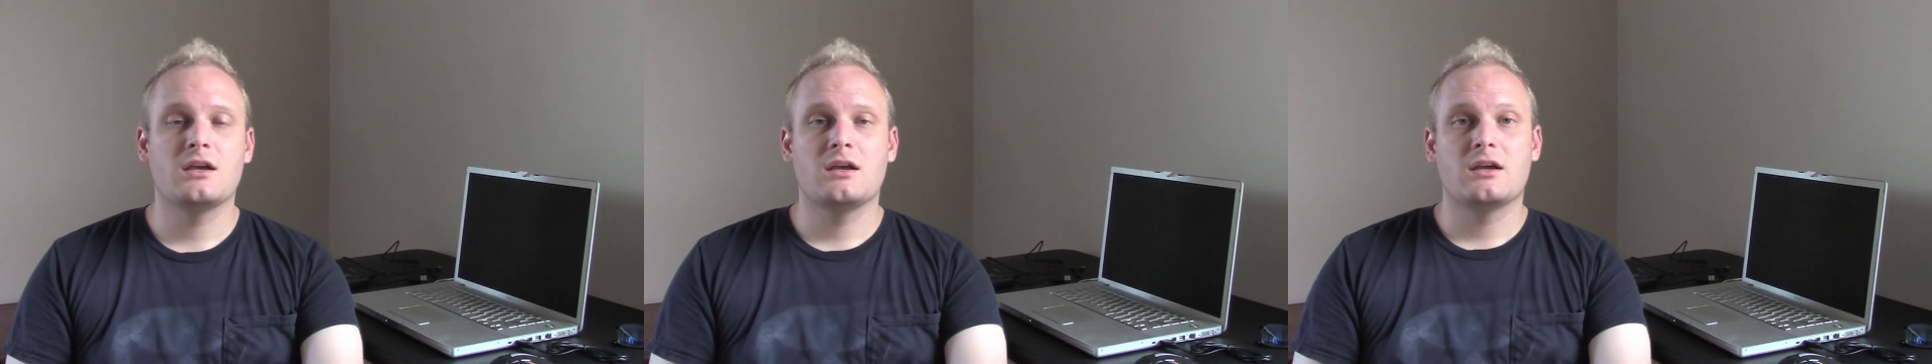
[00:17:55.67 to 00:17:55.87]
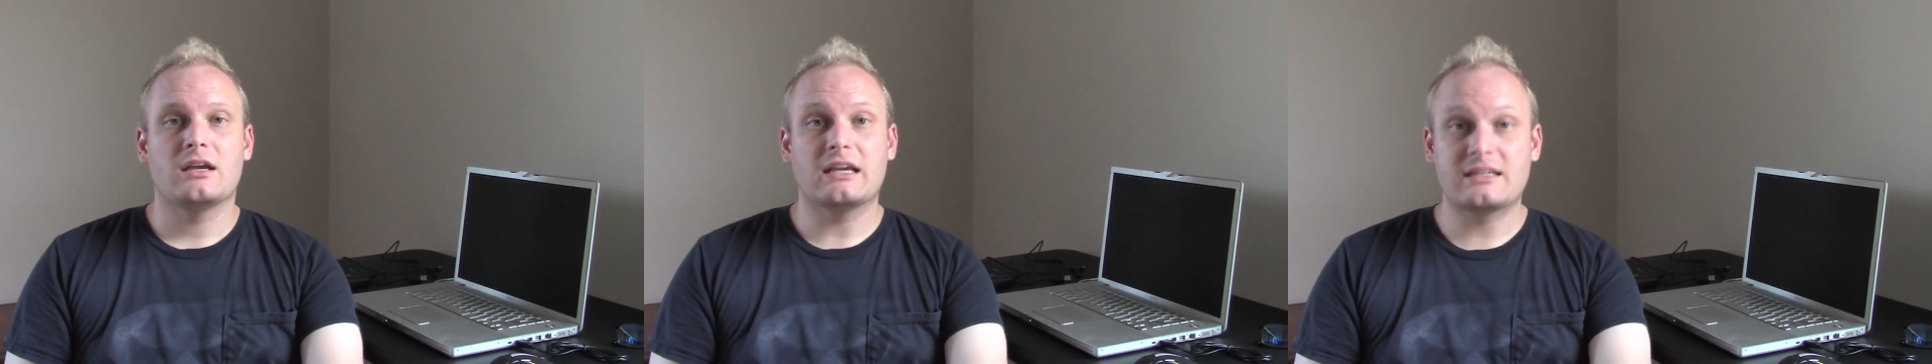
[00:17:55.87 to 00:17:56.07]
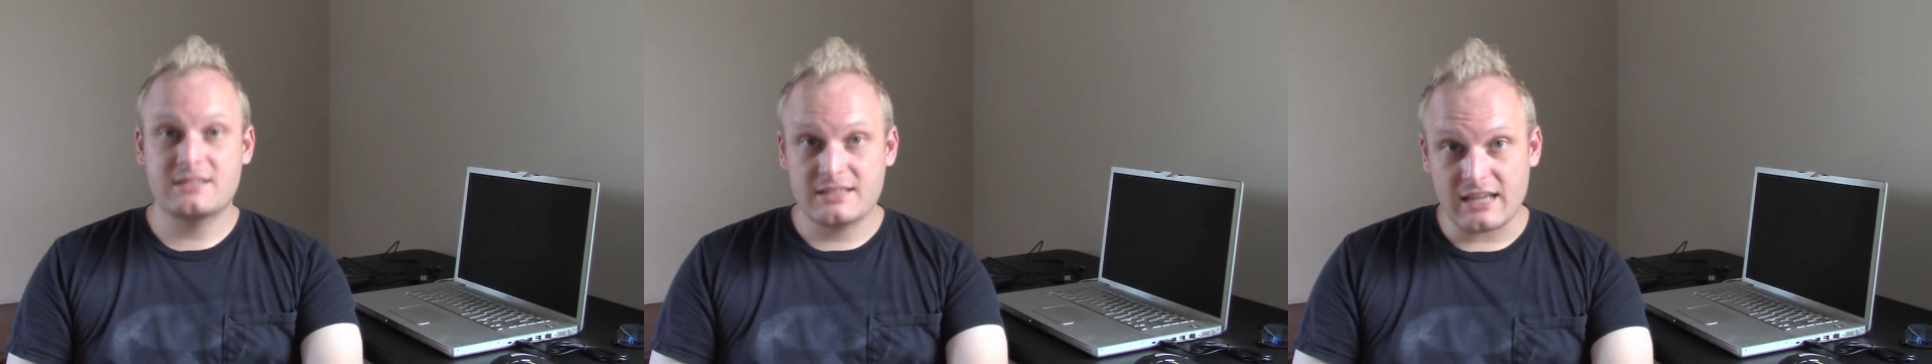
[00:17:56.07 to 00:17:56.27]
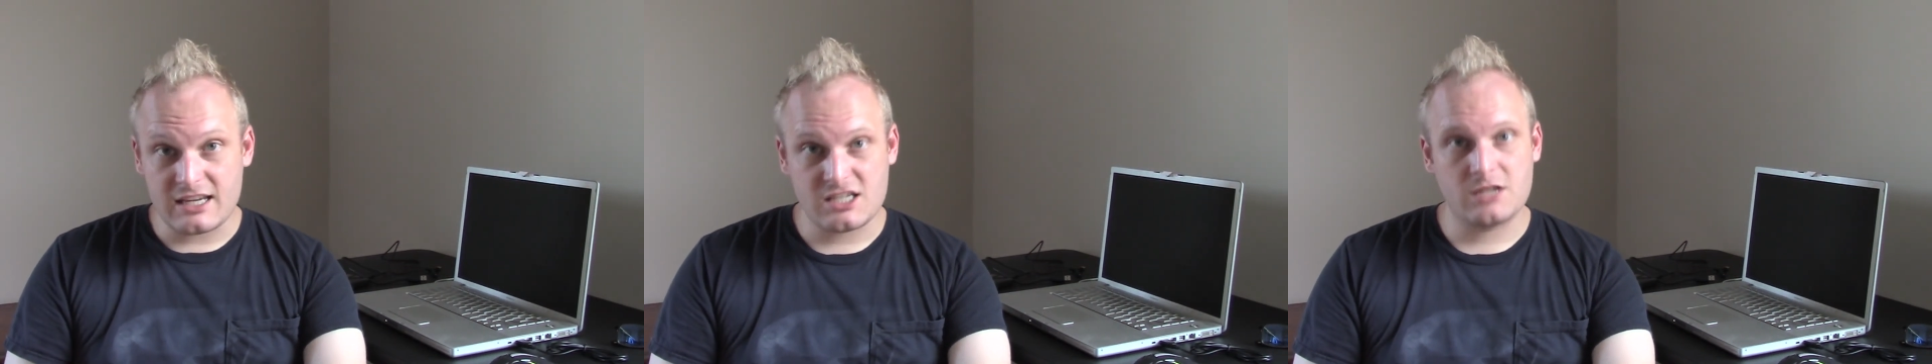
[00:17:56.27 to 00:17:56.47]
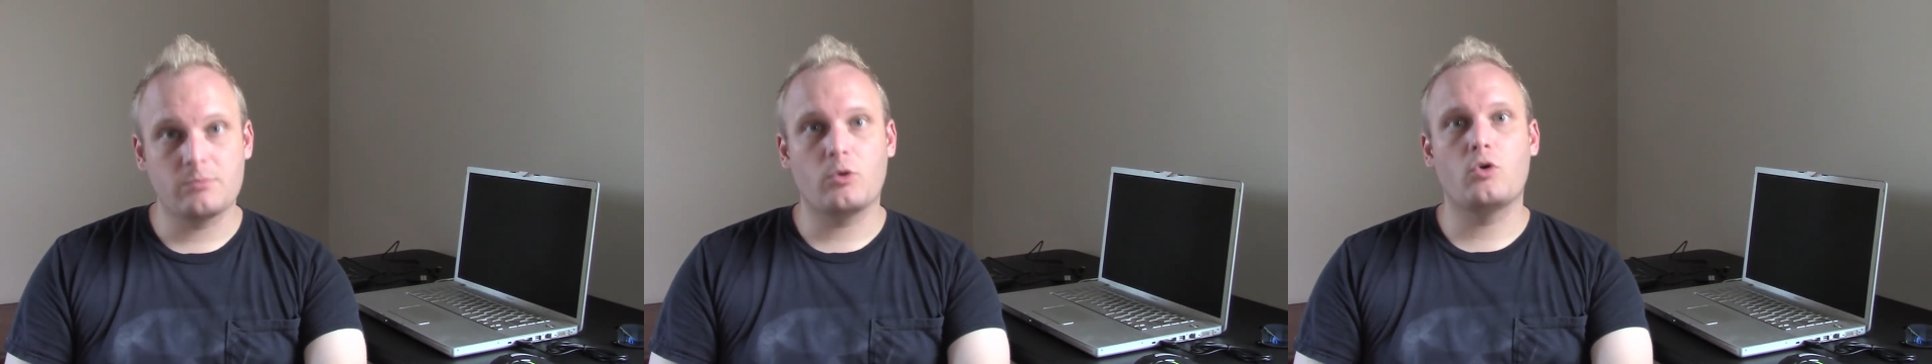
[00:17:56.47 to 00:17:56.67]

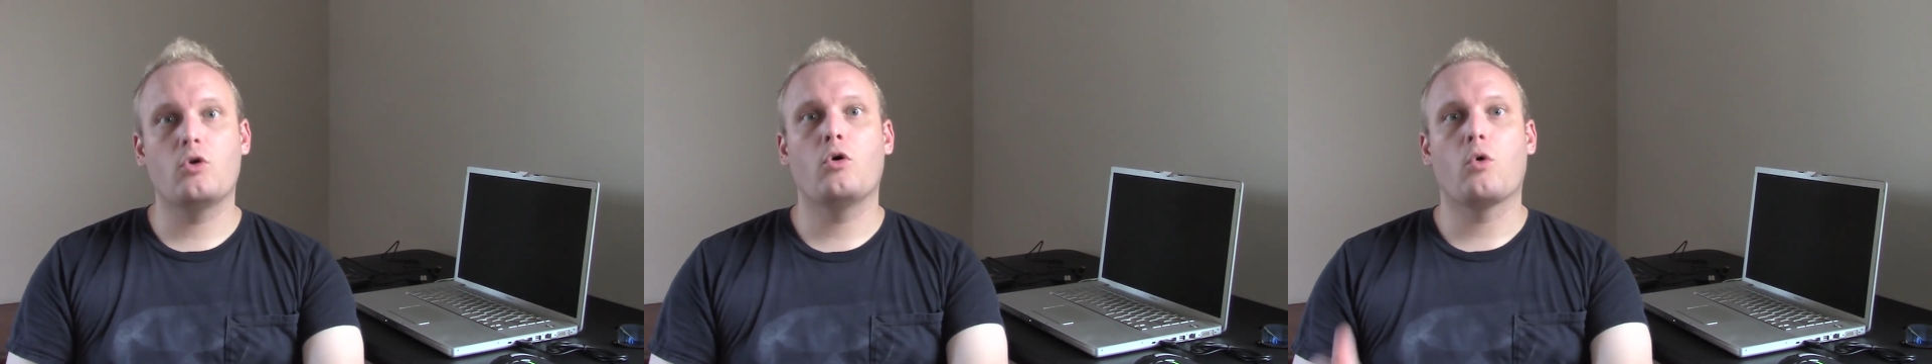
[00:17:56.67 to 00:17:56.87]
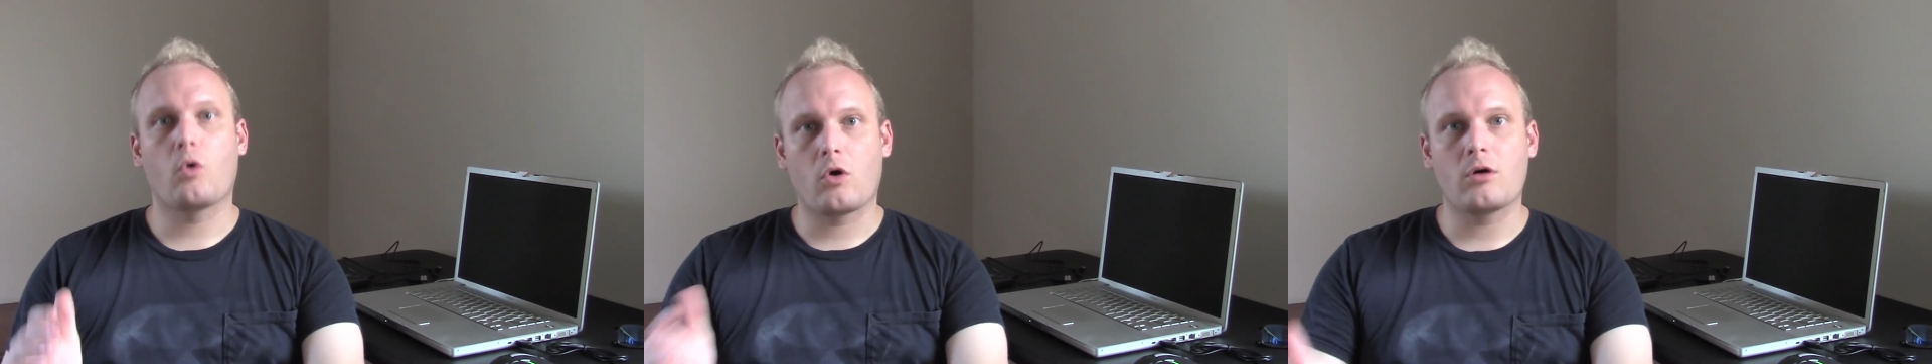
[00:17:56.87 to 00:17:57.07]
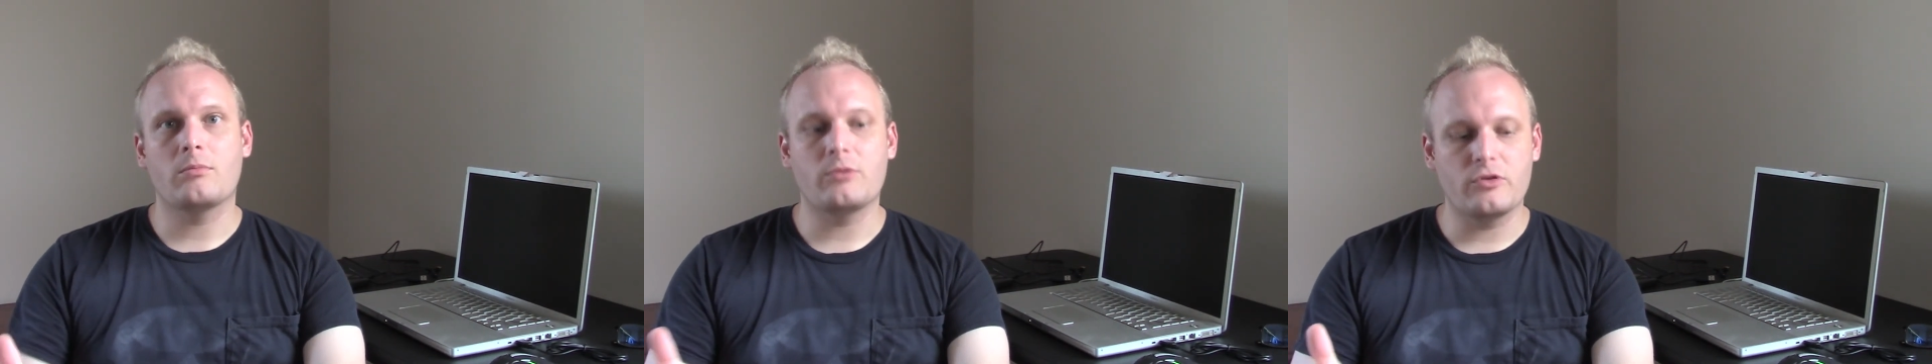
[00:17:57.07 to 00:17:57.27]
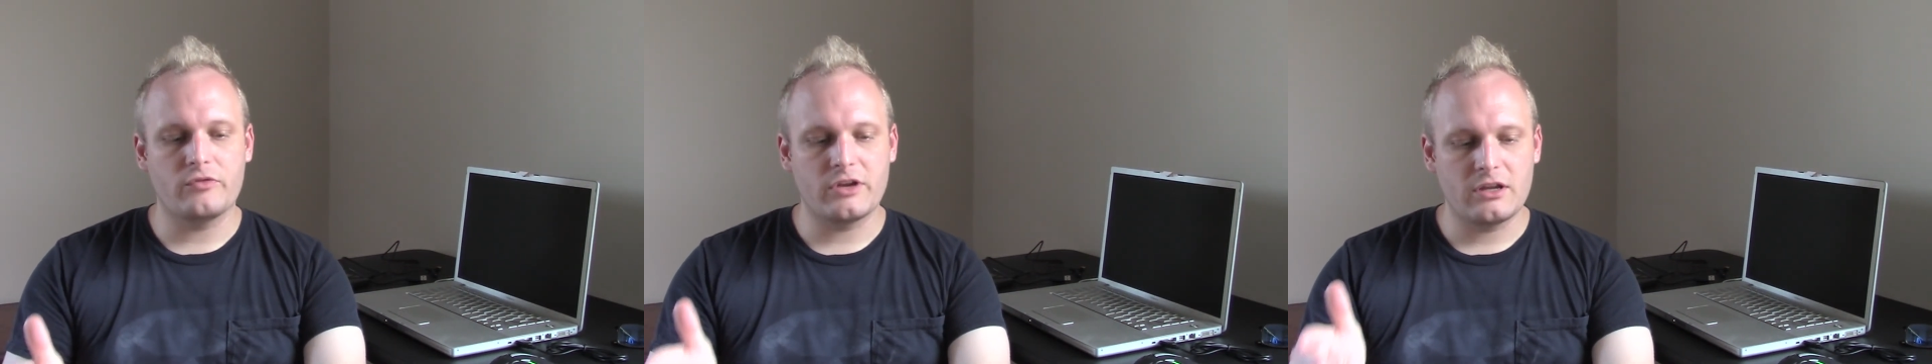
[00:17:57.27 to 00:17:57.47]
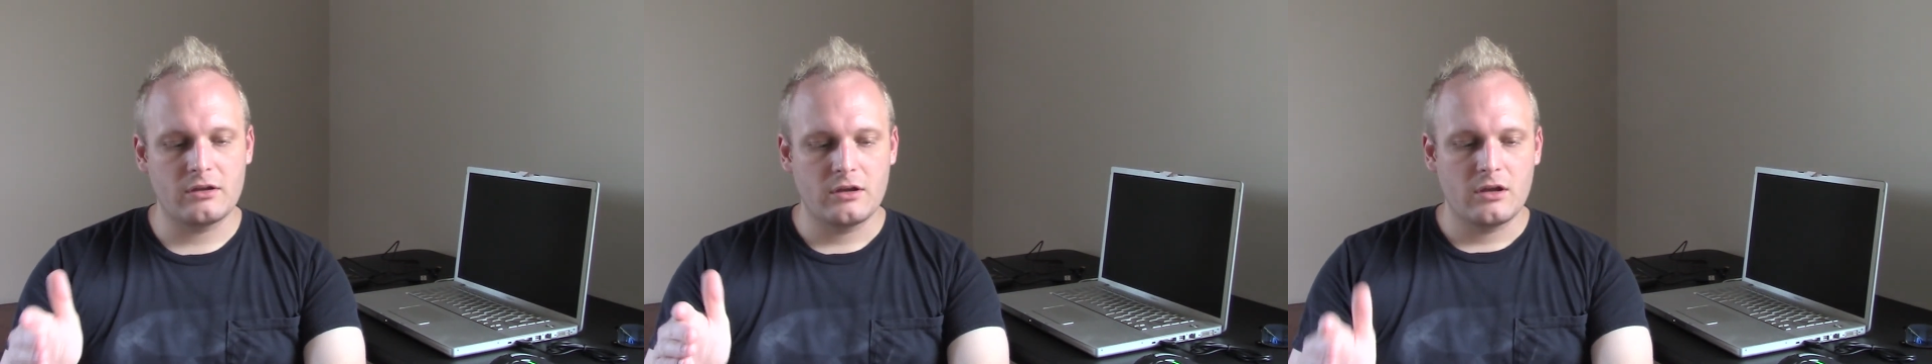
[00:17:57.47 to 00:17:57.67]
accessible horror
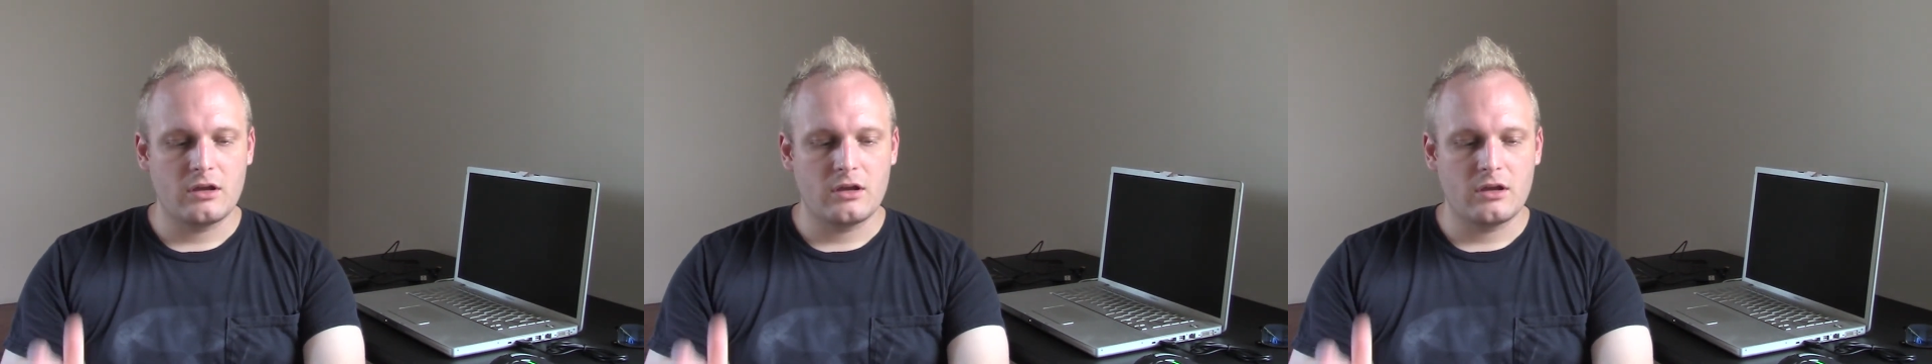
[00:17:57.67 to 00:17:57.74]
movie.